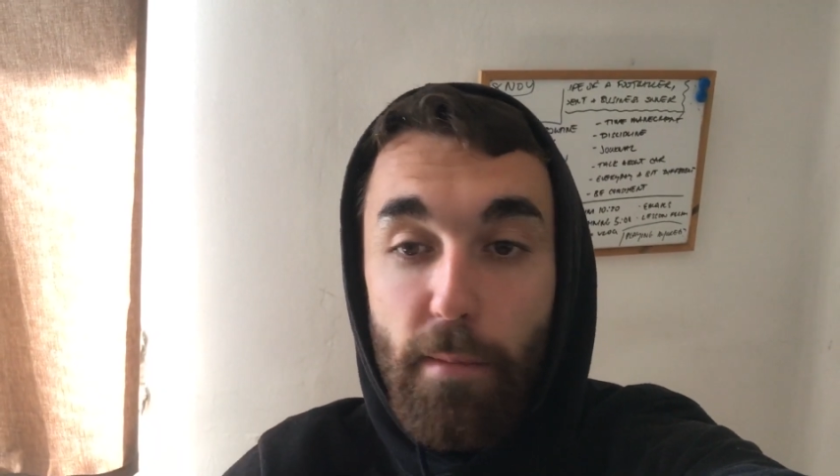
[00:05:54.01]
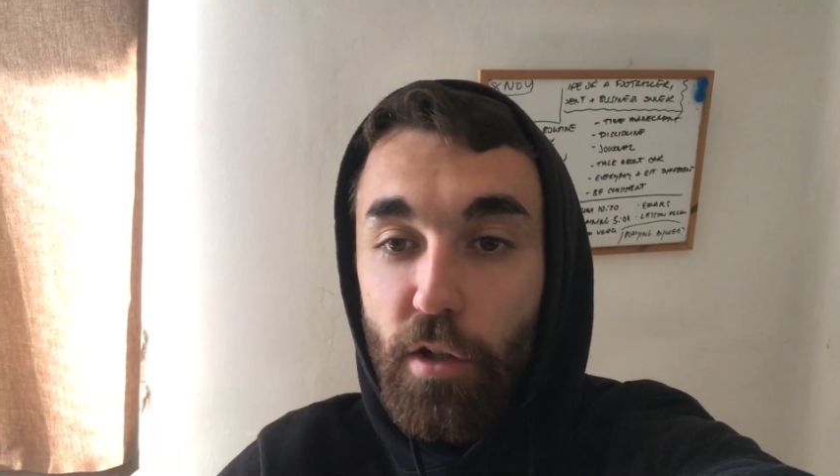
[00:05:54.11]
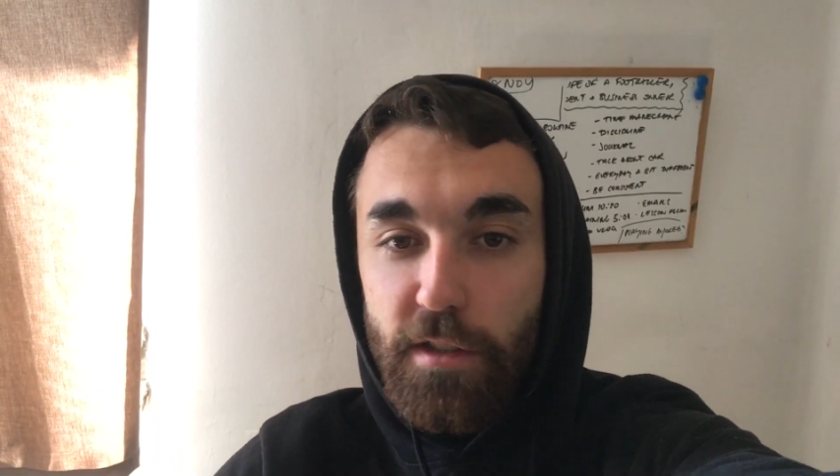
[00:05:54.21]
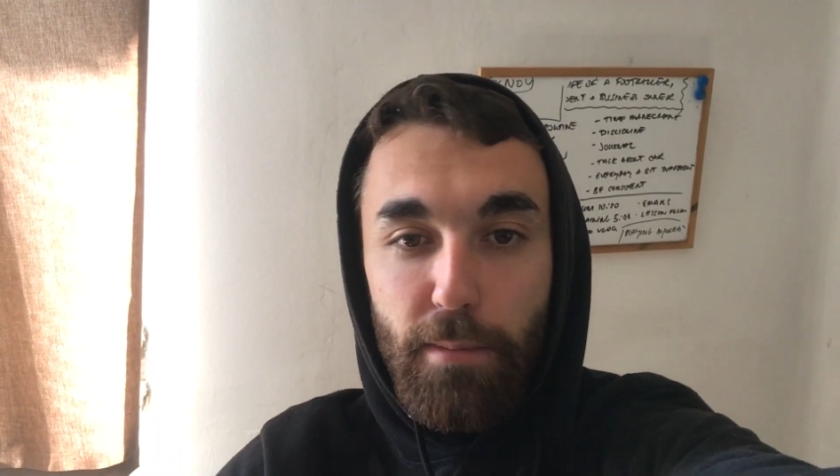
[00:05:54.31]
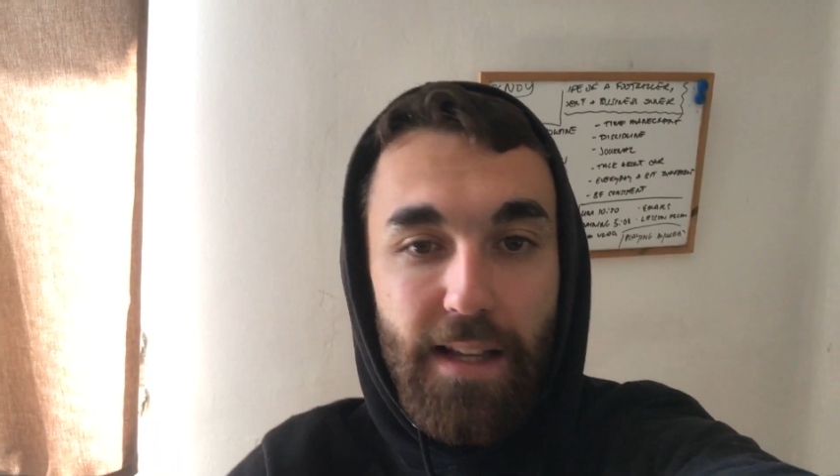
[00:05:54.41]

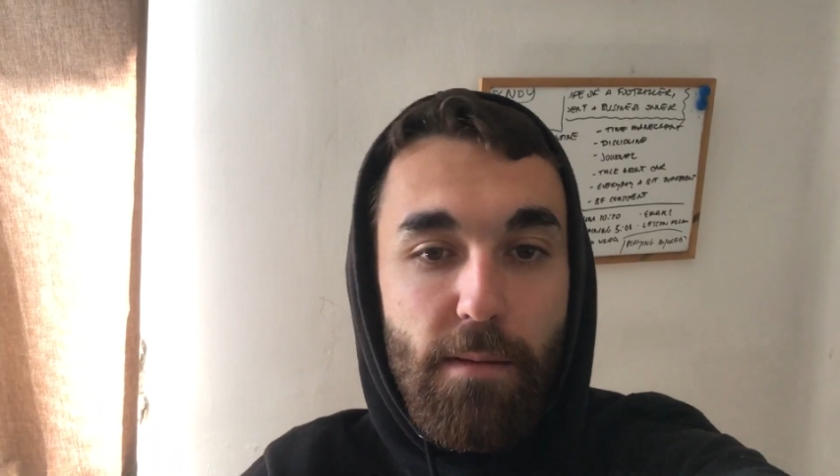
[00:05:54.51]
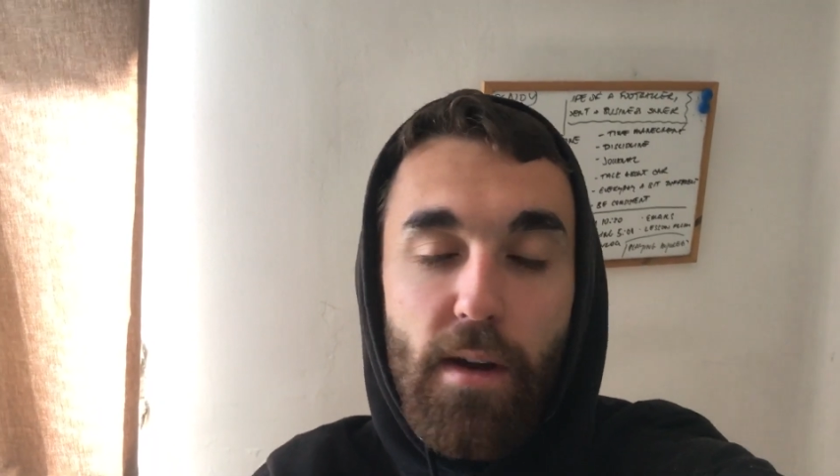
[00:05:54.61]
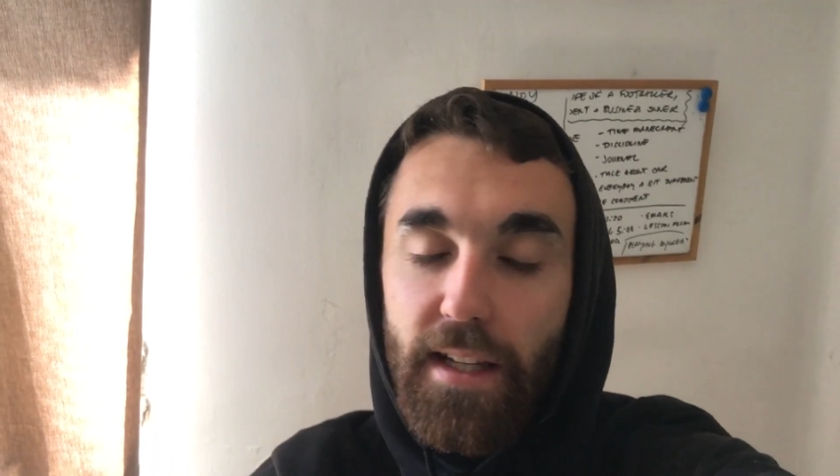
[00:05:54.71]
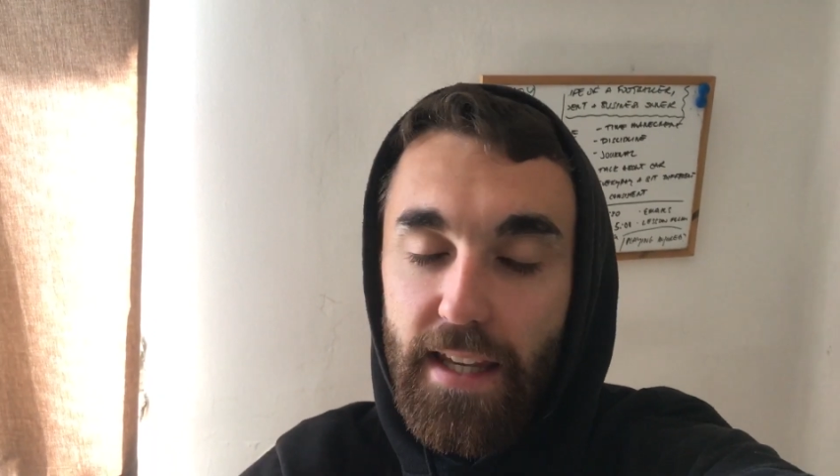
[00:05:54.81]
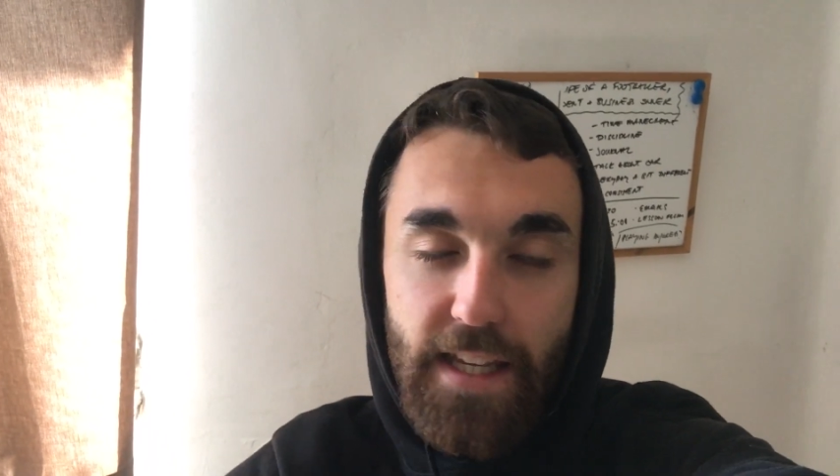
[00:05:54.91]
because a player
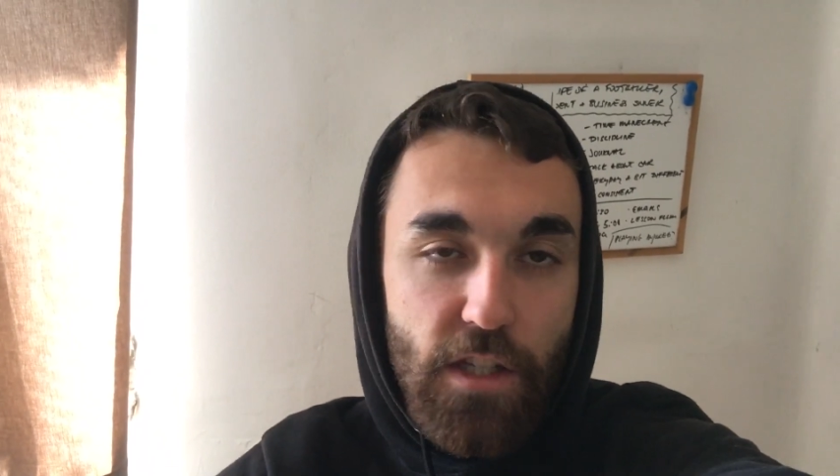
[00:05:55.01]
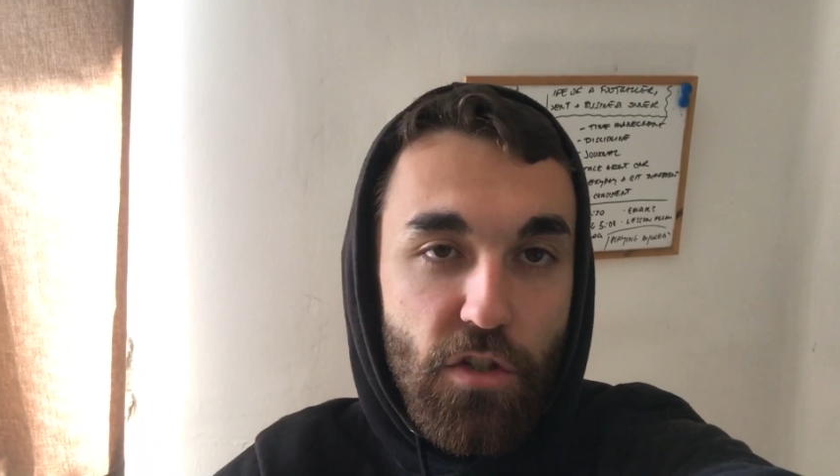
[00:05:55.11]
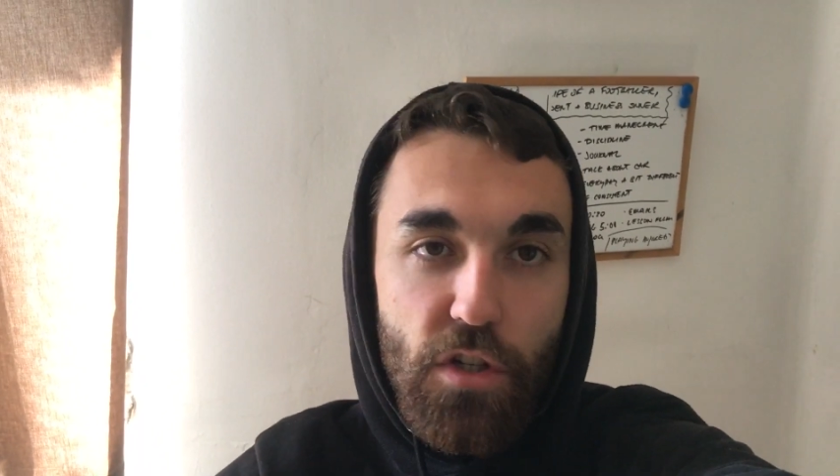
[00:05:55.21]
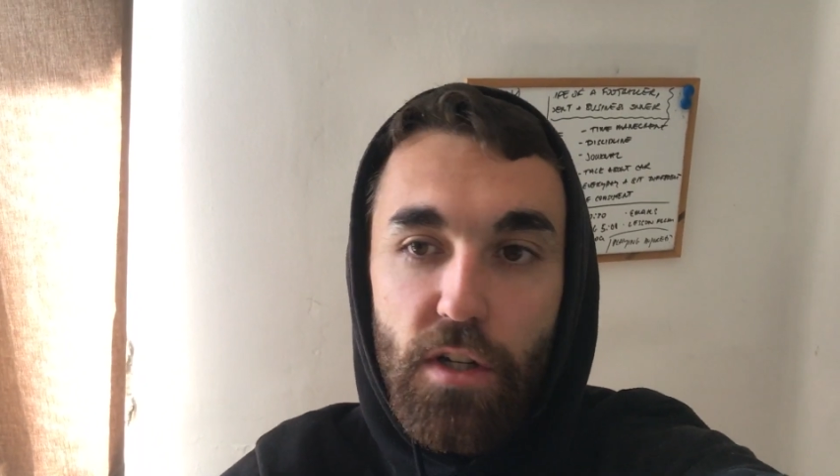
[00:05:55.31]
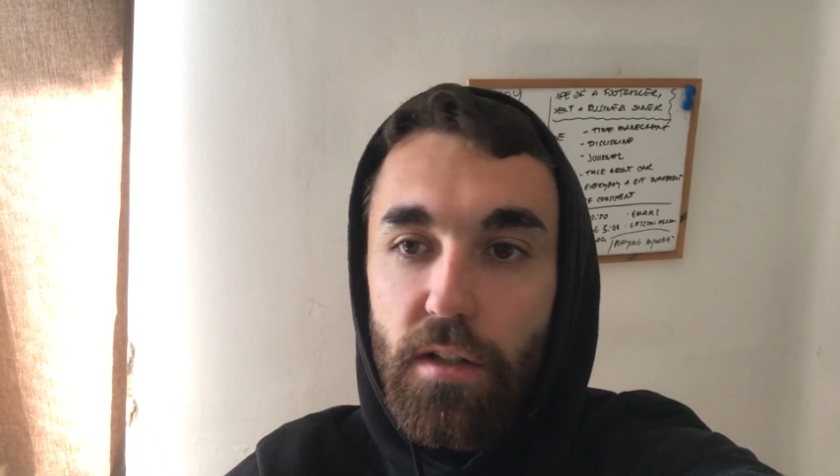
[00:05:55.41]
might get
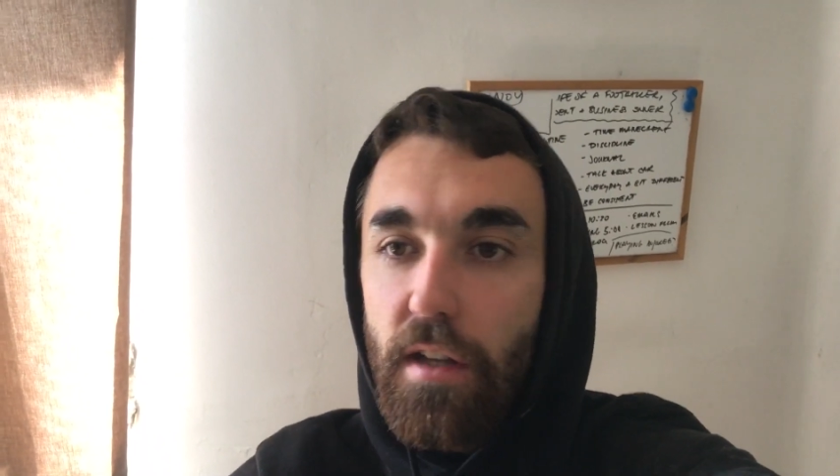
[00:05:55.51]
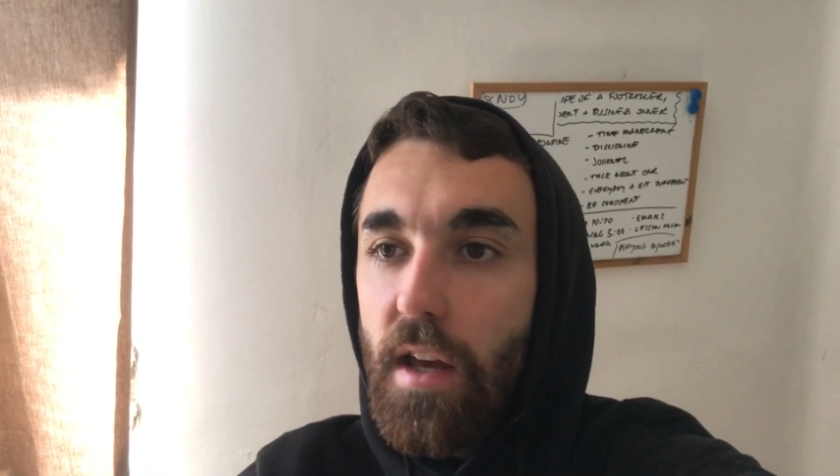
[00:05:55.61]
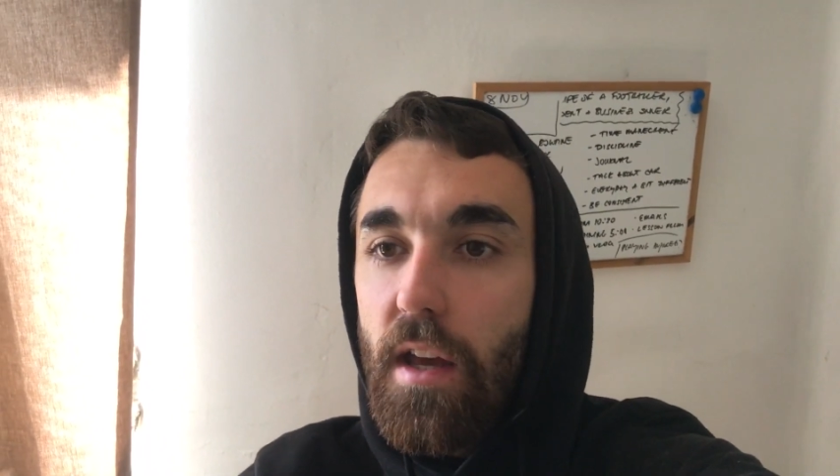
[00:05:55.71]
injured,